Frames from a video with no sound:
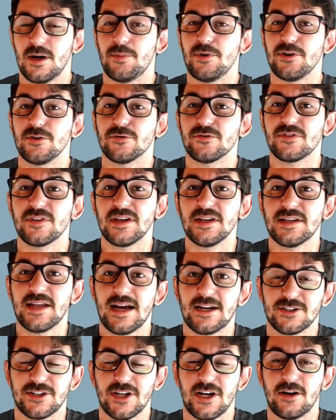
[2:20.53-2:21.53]

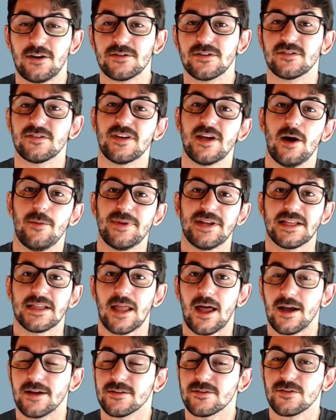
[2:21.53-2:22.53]
WC-L to see how many
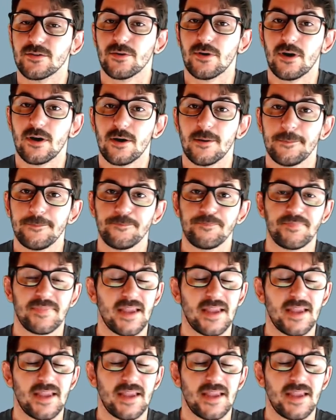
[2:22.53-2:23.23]
lines there are.